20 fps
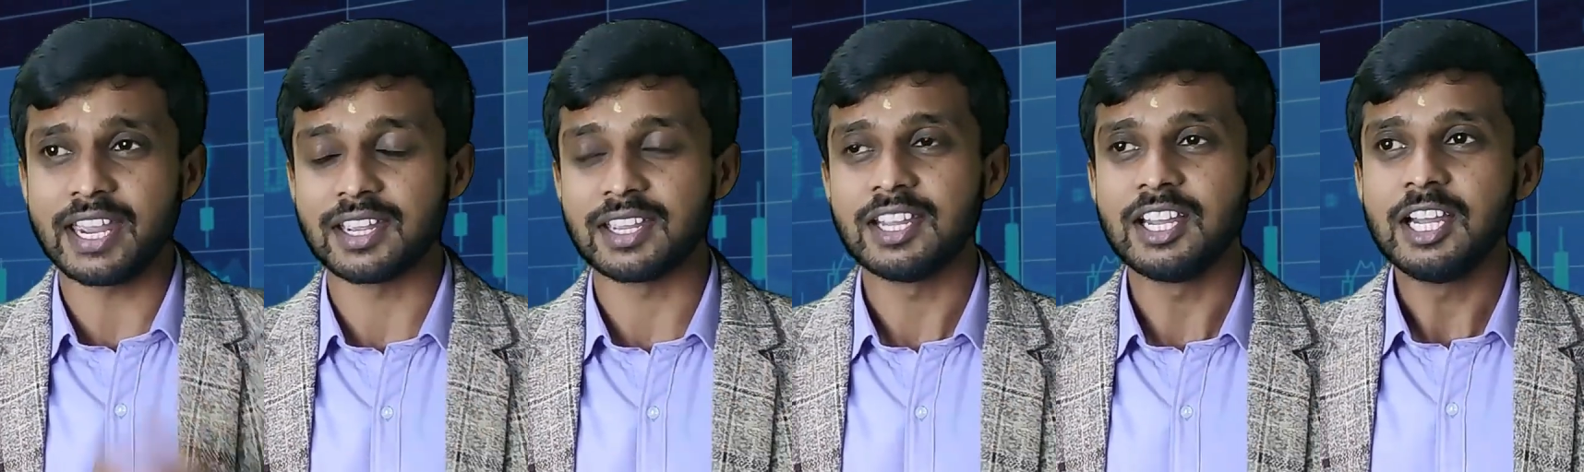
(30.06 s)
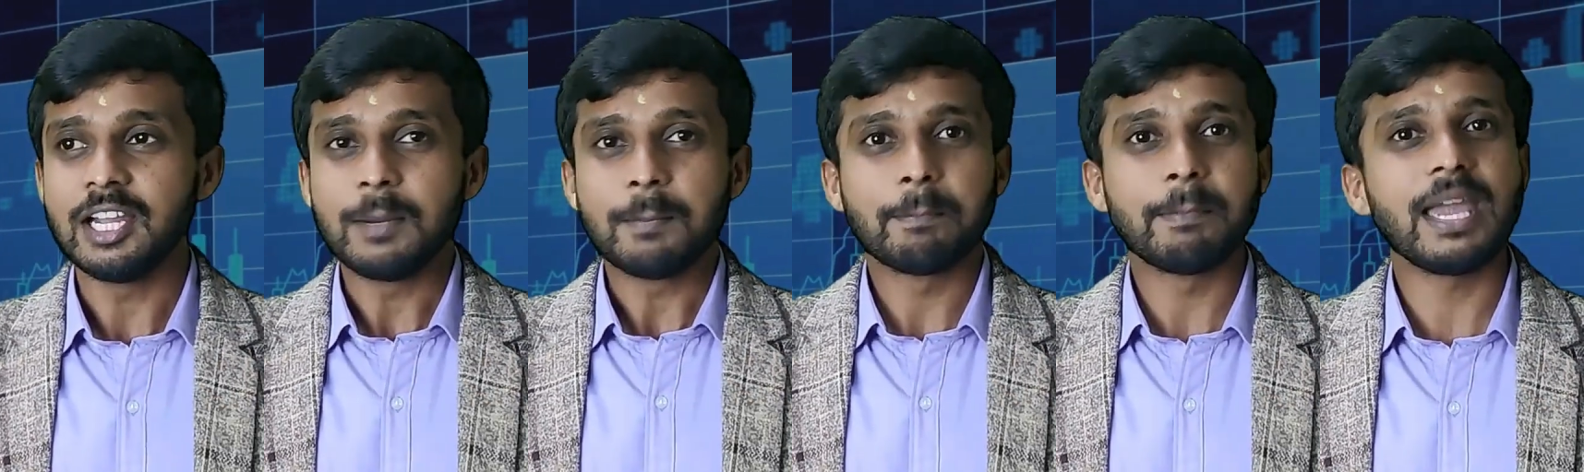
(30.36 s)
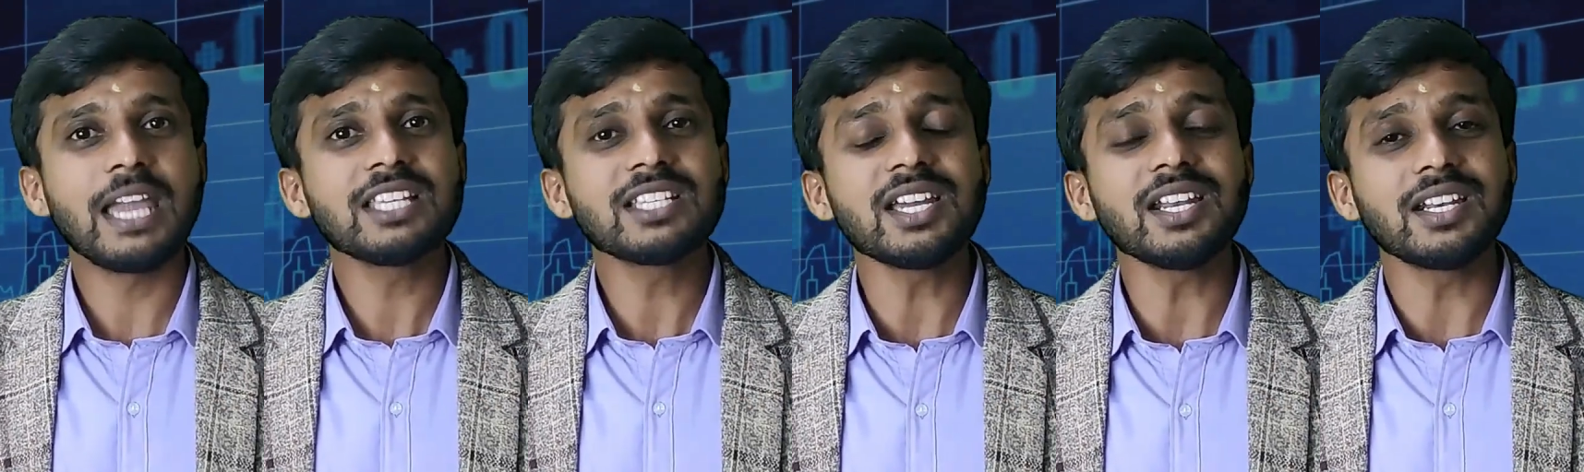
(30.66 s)
you why.
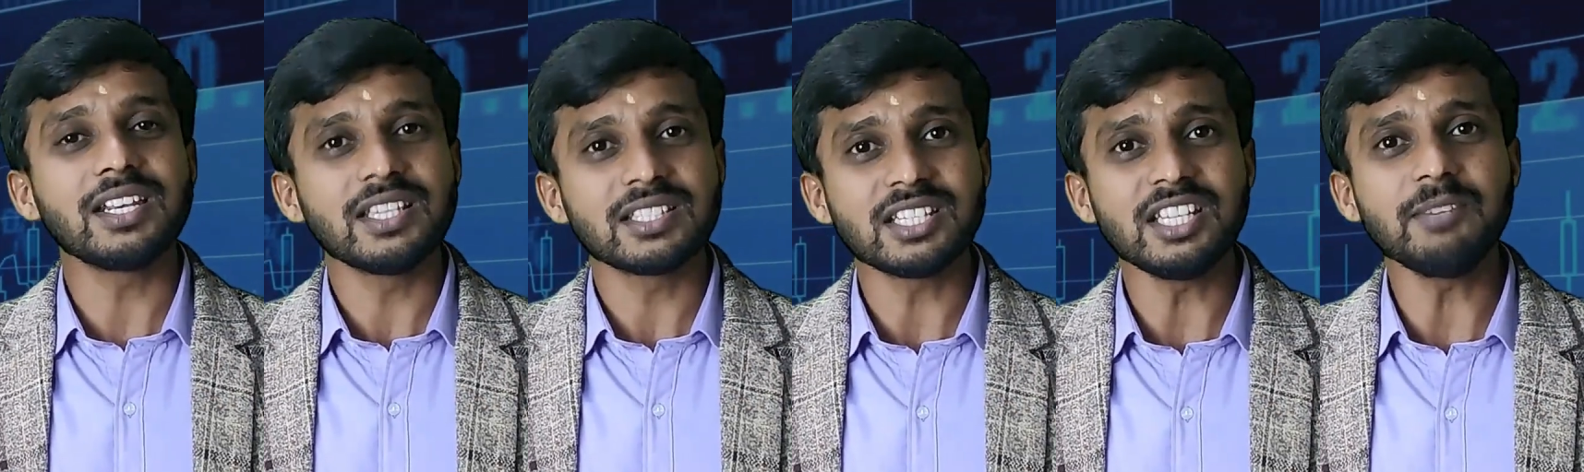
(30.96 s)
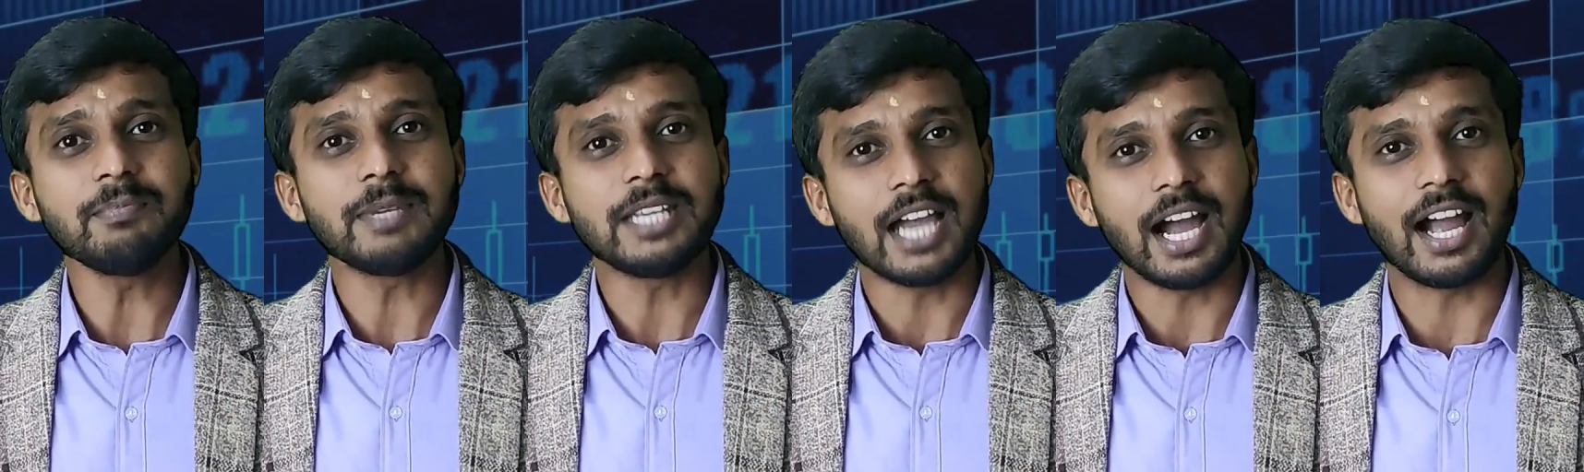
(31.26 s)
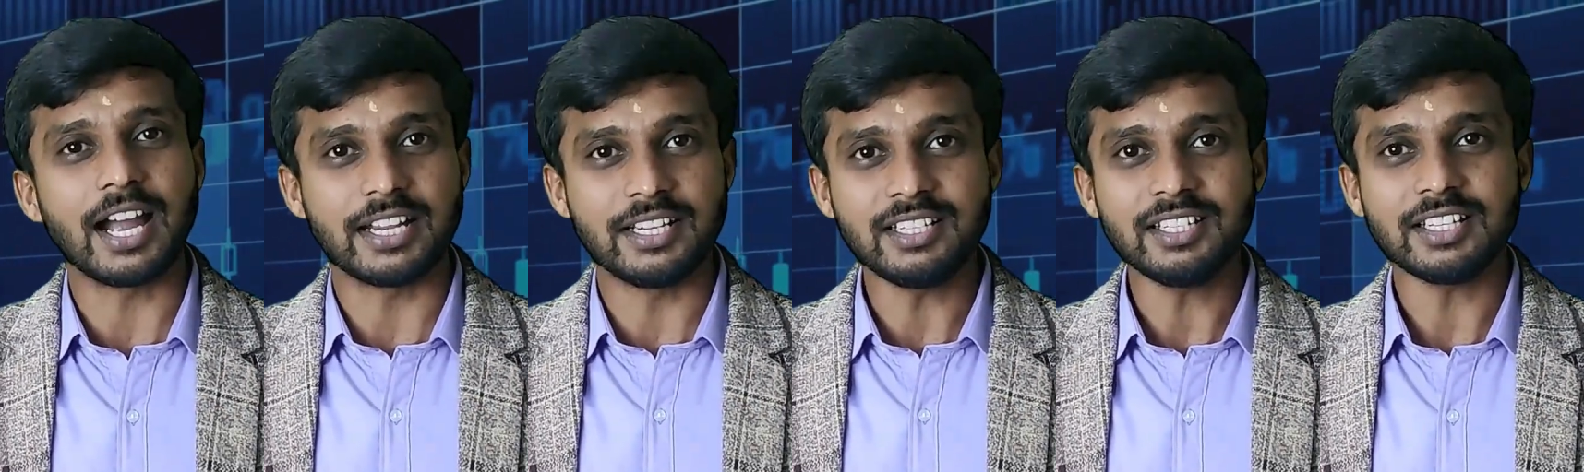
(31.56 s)
Major
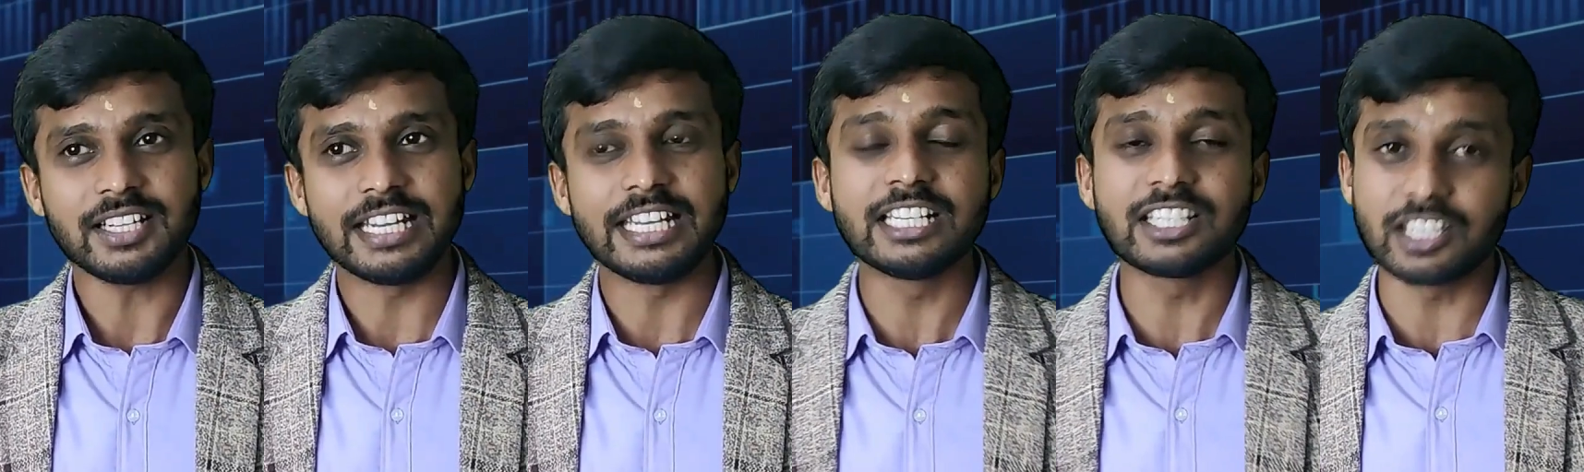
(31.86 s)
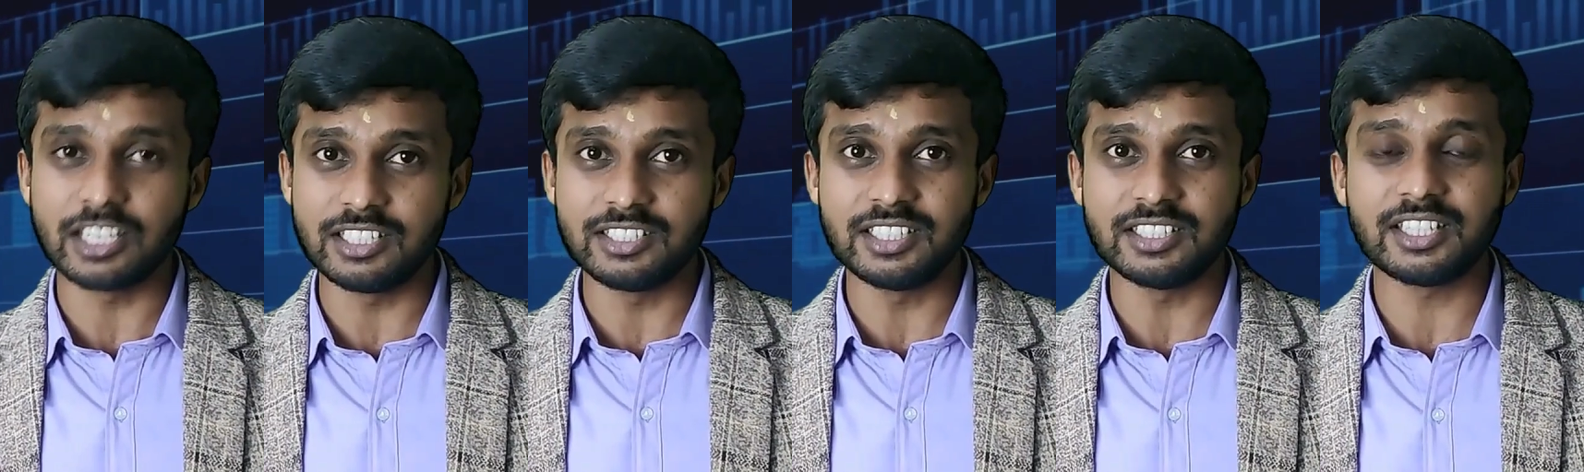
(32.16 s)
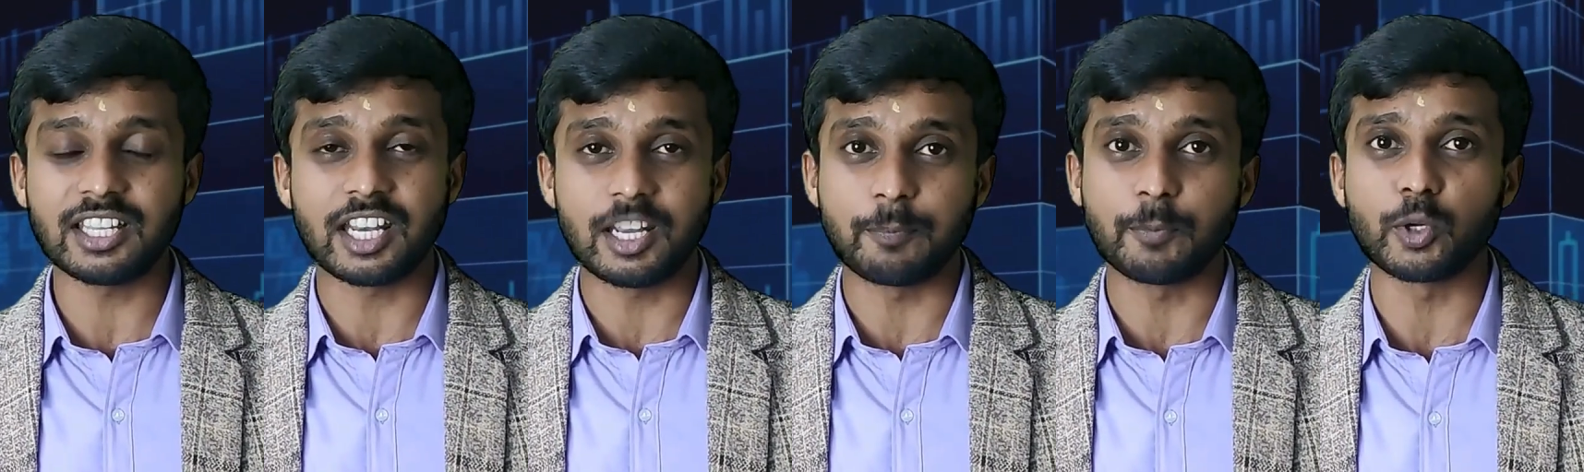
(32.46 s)
reason behind
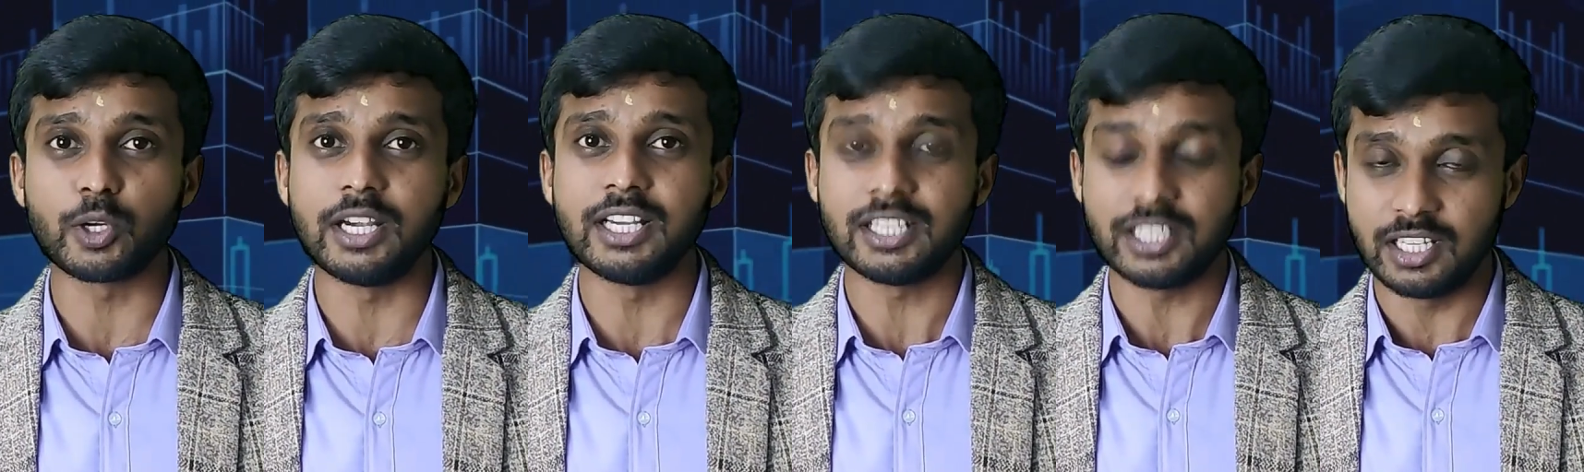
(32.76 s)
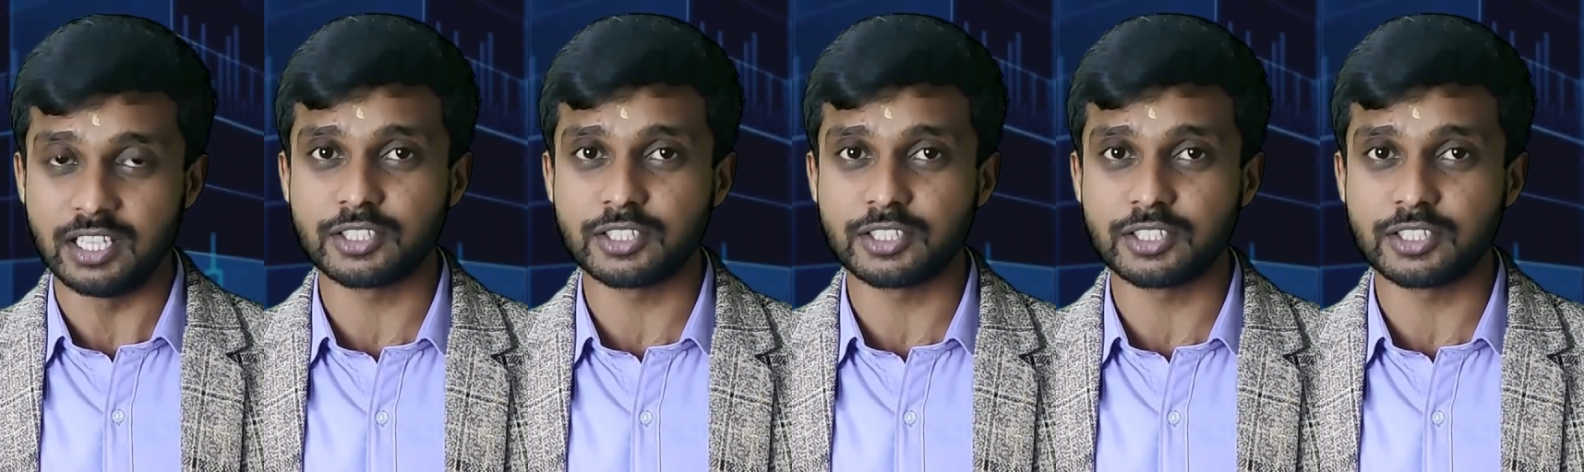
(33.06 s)
increase in the repo